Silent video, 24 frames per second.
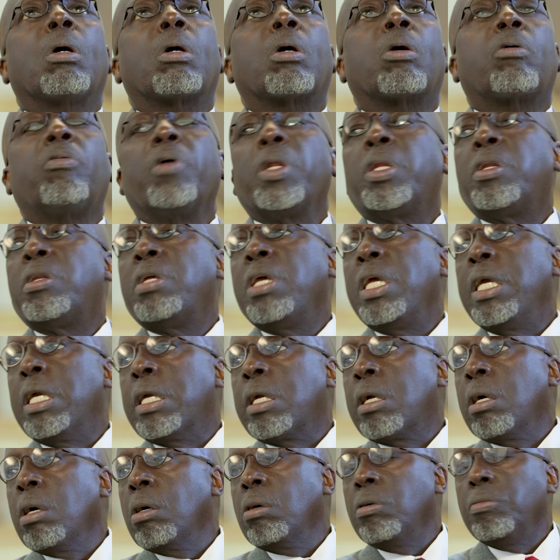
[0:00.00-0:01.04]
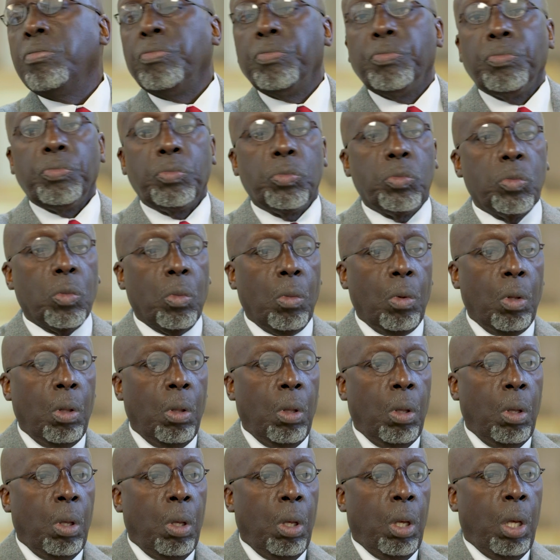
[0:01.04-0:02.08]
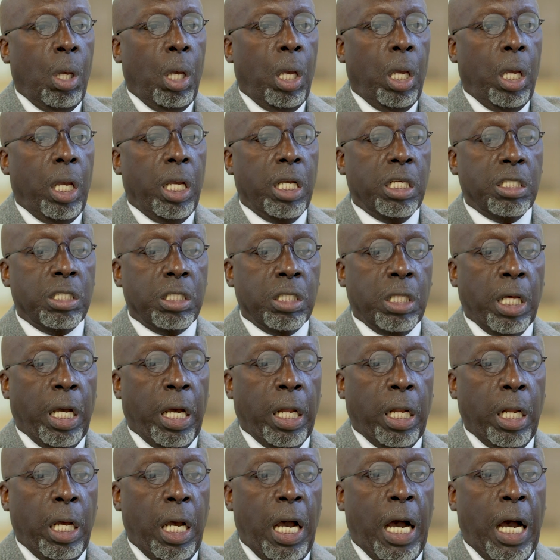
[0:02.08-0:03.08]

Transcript: critique is that